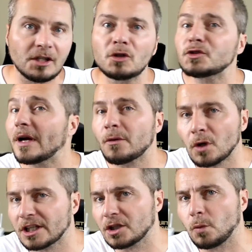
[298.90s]
is also a
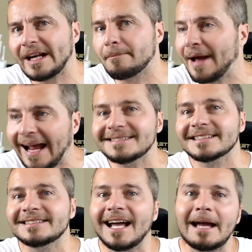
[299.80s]
really good way to pass
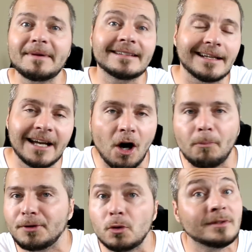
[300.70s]
the time and to
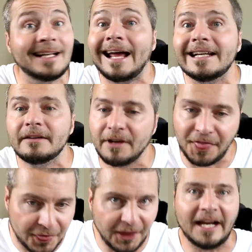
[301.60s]
help you not
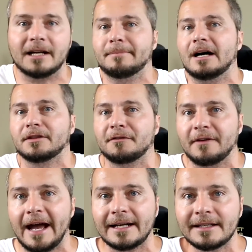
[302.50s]
even think about the
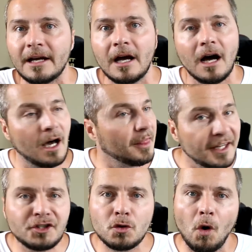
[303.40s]
fact uh,
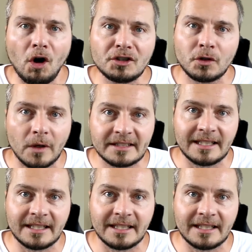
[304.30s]
that you are doing